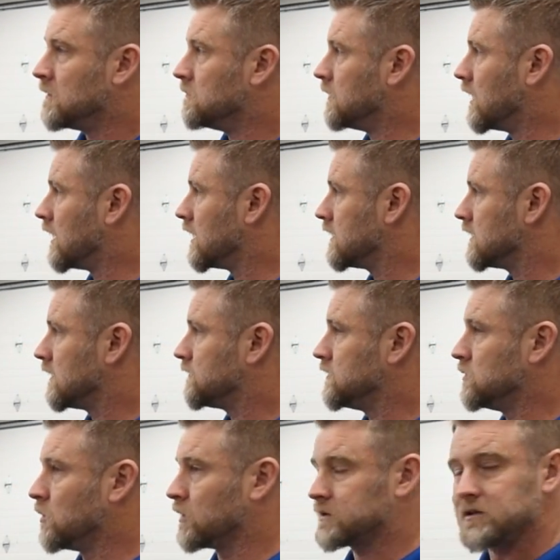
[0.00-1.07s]
But if
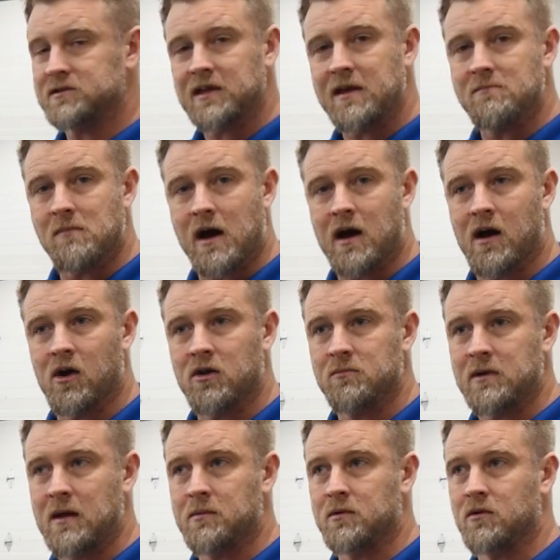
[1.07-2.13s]
you want to stay mild and
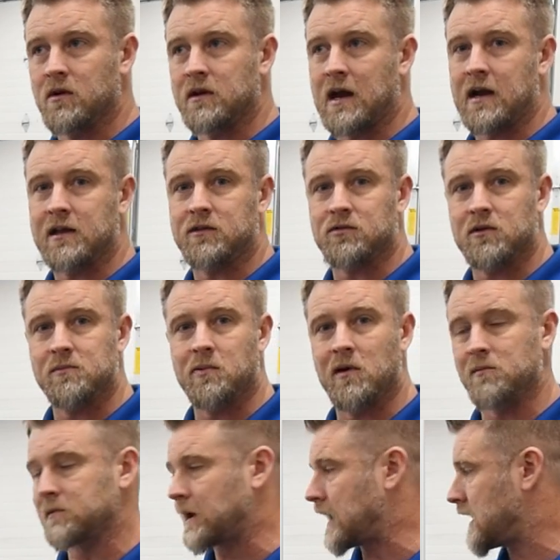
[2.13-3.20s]
be able to run 93
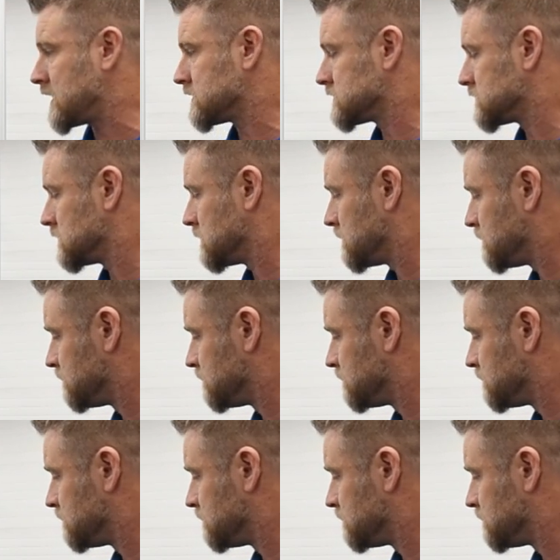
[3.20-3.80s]
pump gas,